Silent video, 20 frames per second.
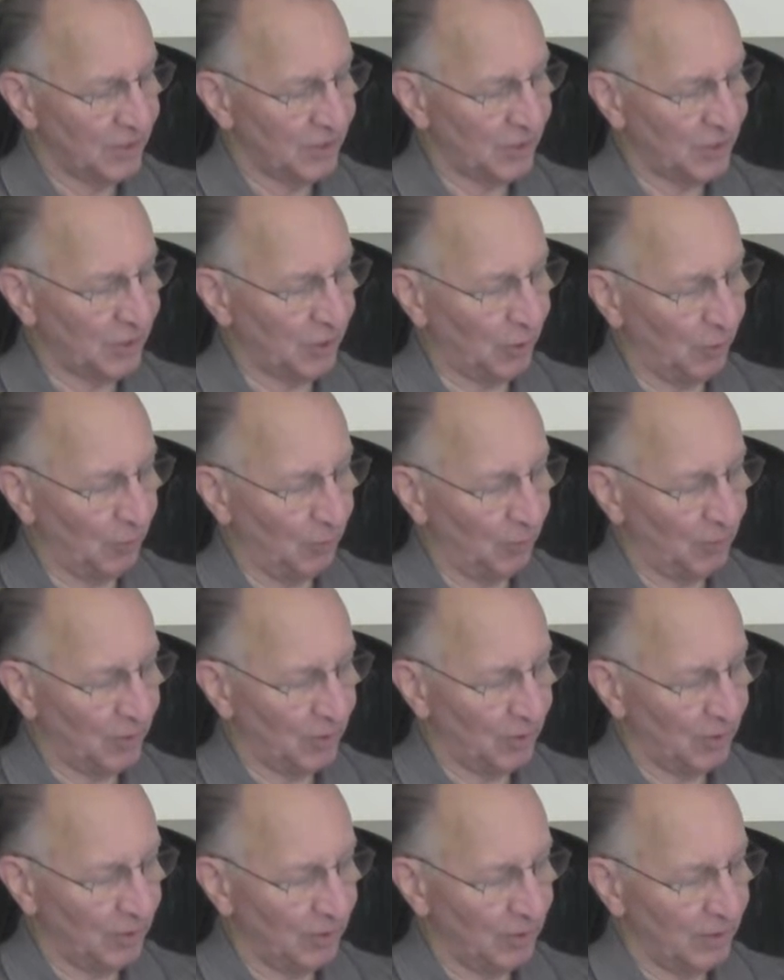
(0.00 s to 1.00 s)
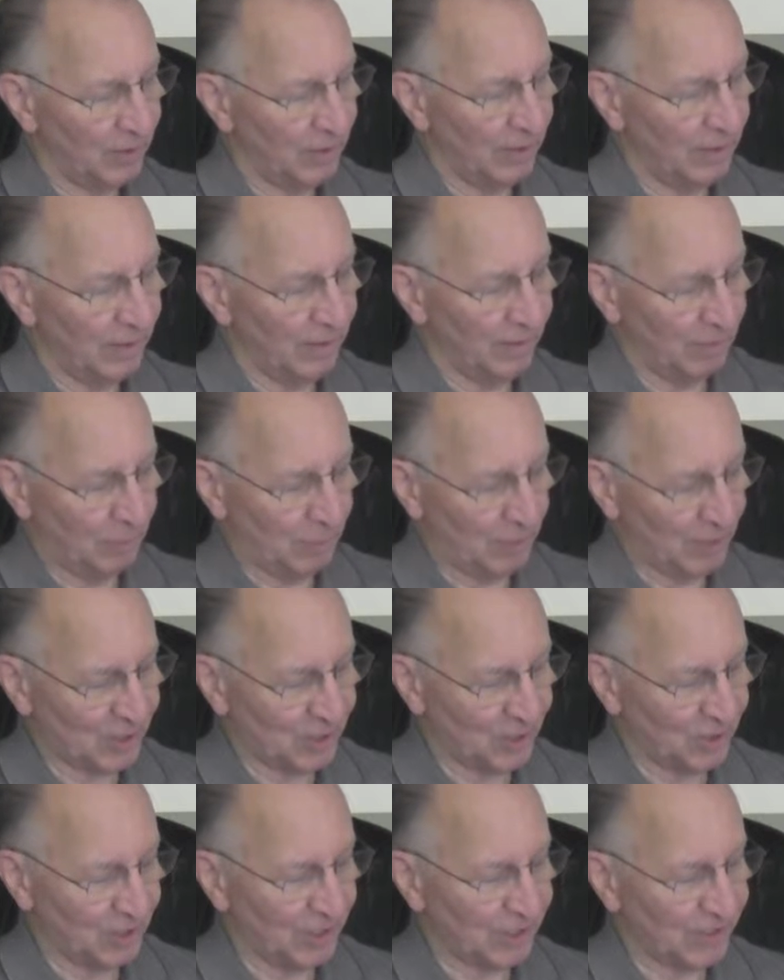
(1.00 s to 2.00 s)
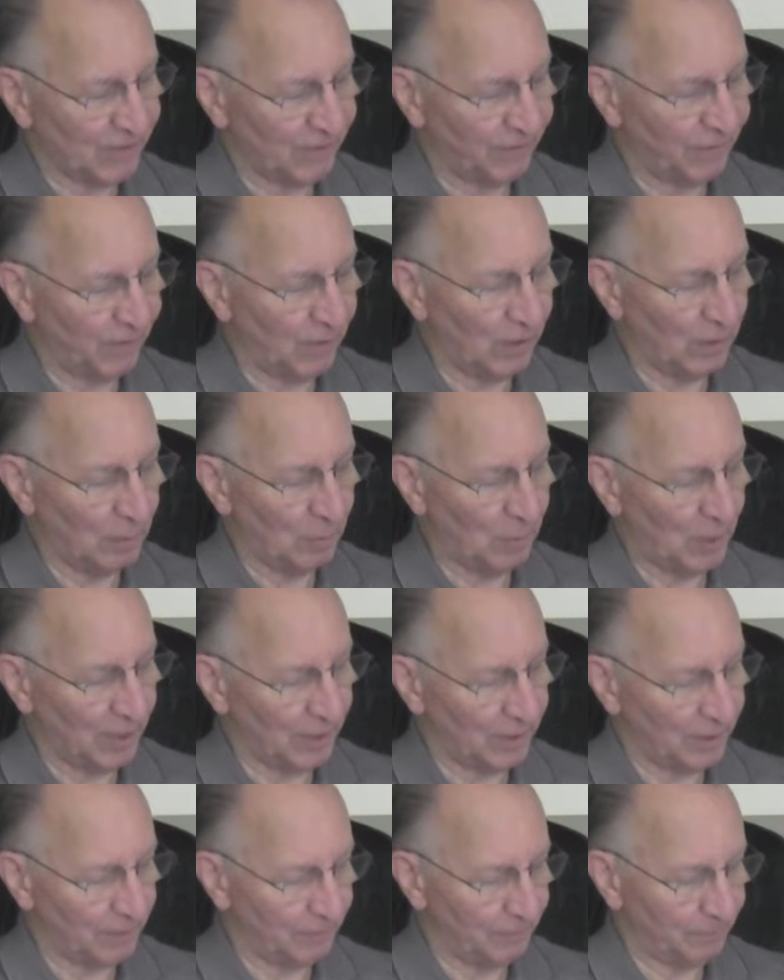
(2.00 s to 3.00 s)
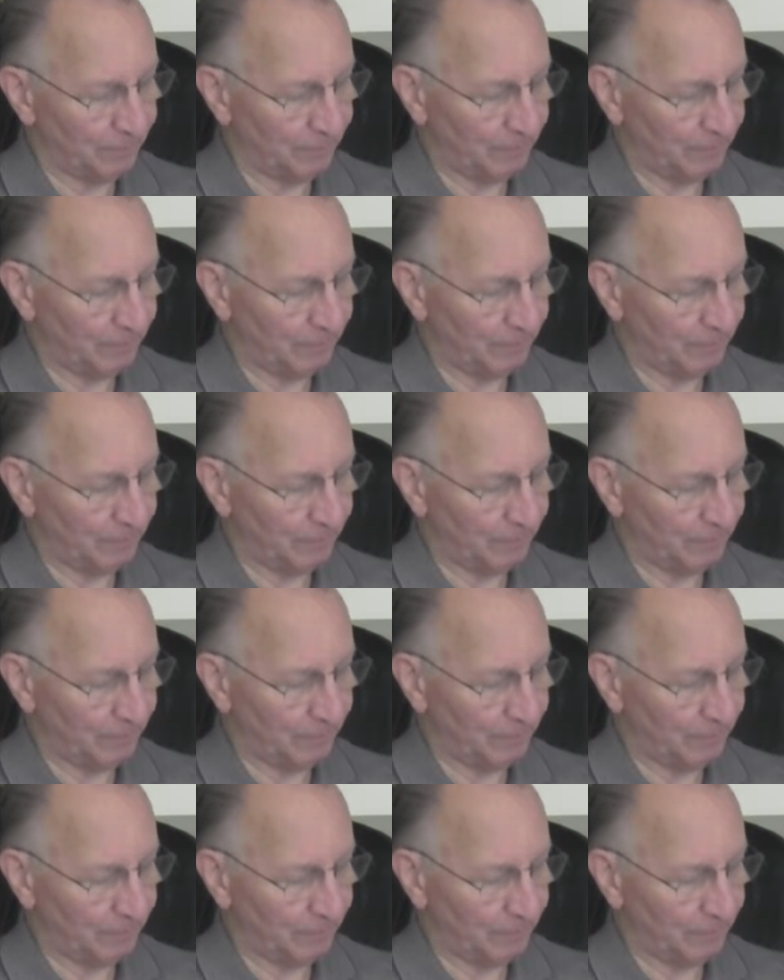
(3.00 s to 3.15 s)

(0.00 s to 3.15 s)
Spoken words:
so the picture doesn't fall apart.